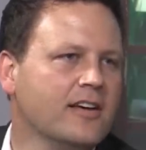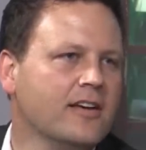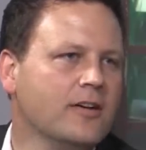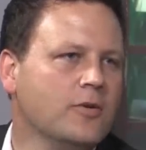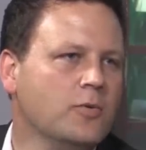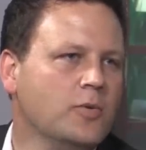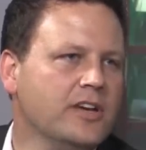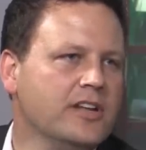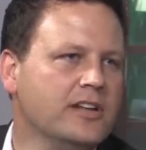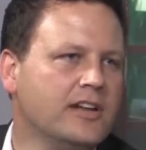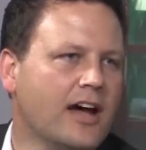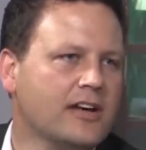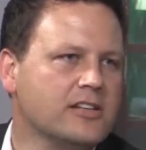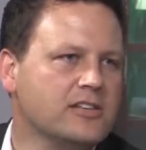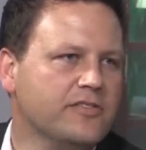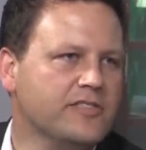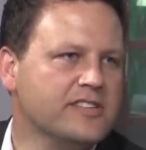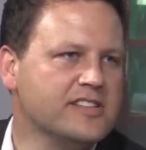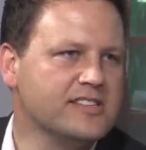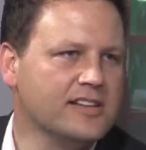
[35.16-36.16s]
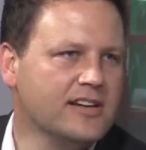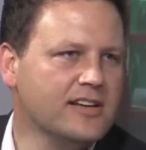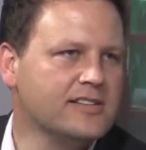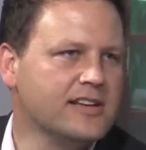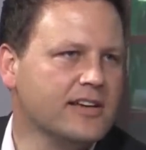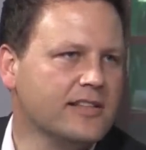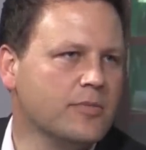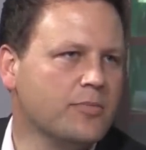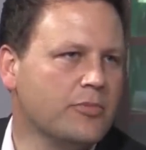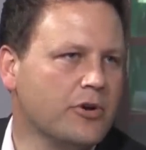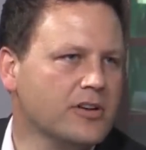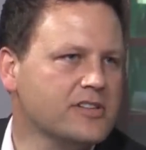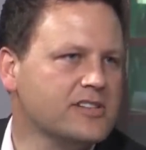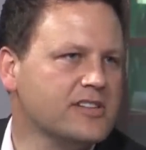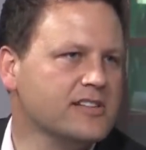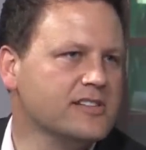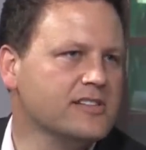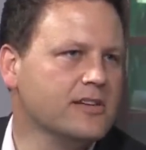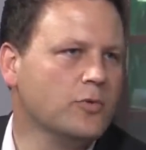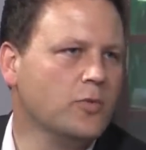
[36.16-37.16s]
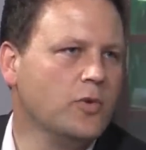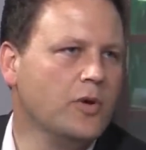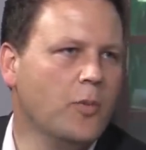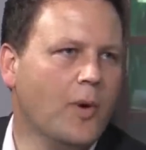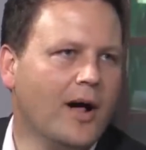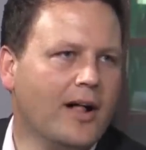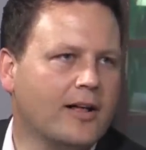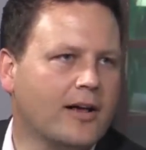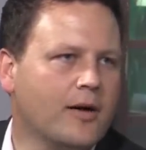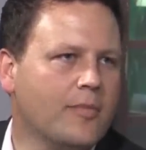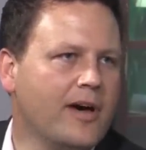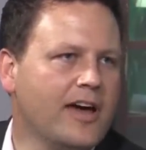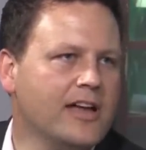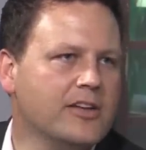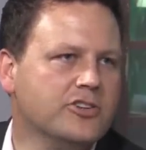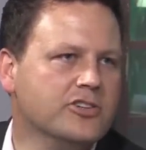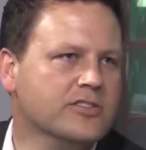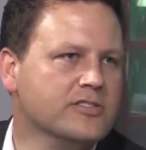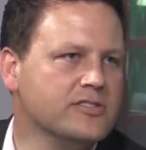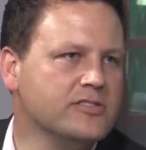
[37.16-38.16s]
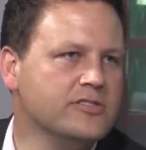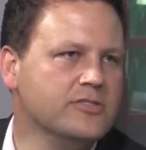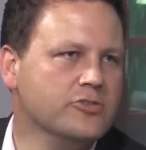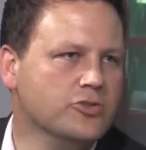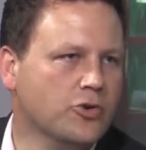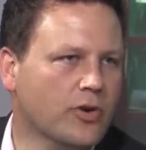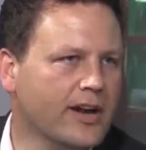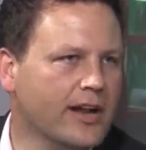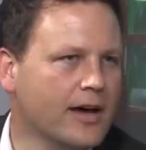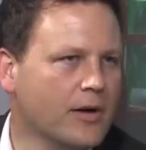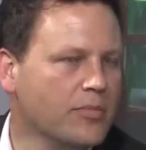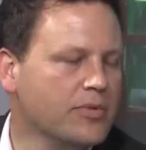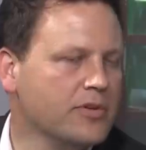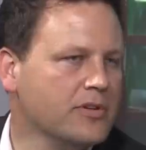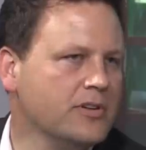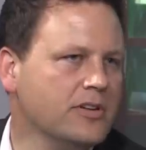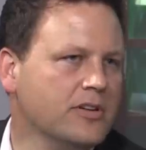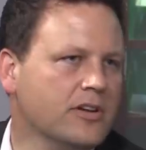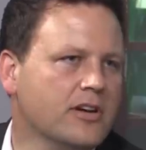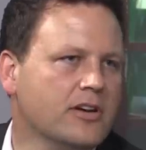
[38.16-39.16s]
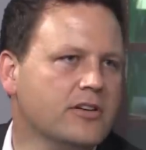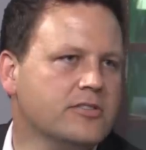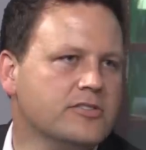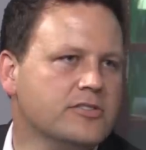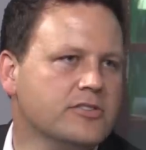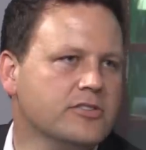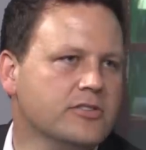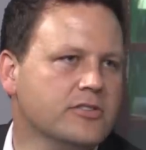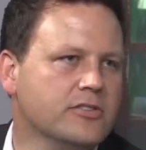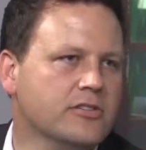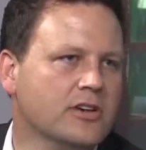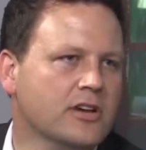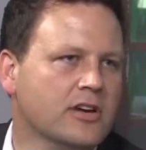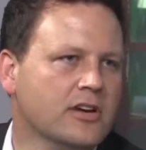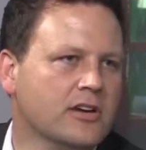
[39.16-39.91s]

We'd like to facilitate the process, and we welcome agents to join up, you know, to